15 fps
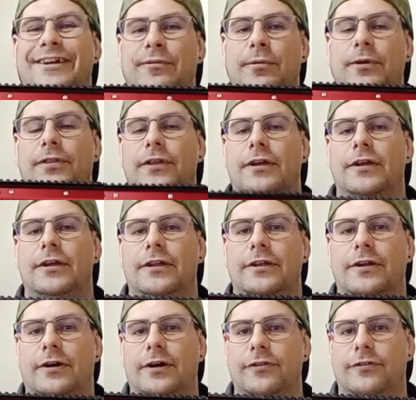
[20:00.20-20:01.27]
With with the
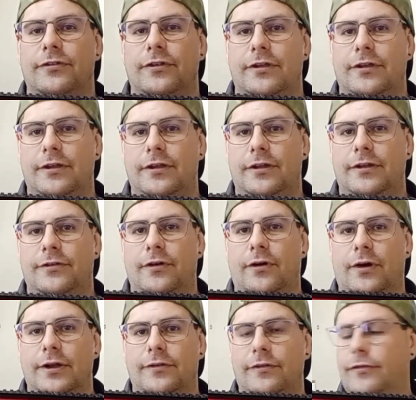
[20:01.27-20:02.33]
nice
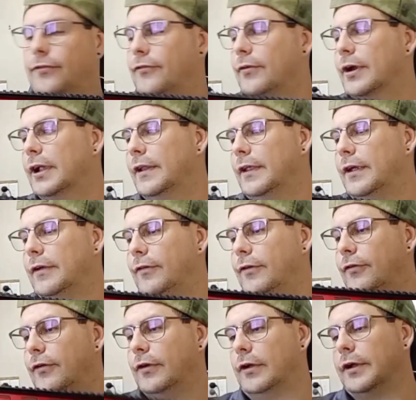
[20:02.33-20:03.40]
tight string in their
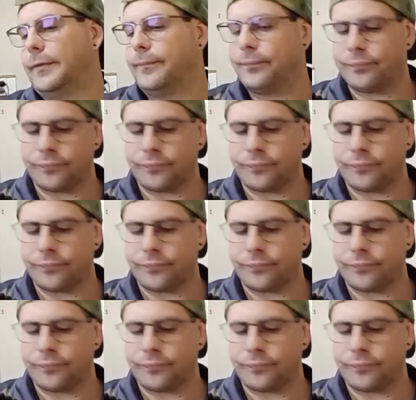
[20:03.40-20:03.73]
fishing line.